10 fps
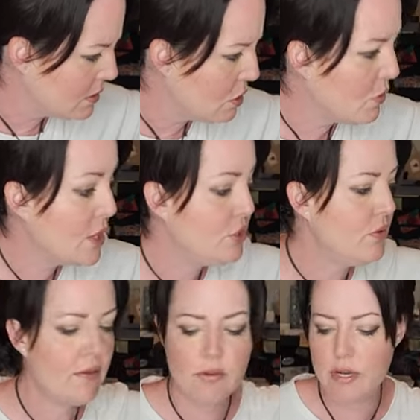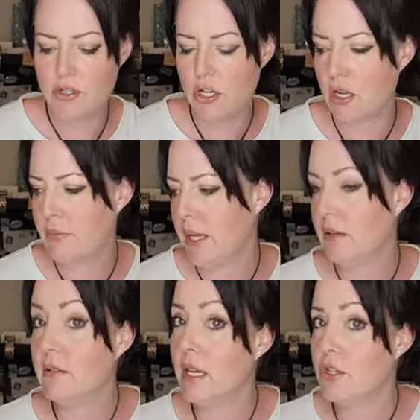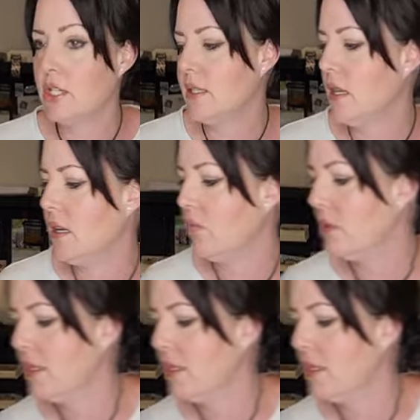Oh, I do have a red chalk paint. Okay, just kidding, we're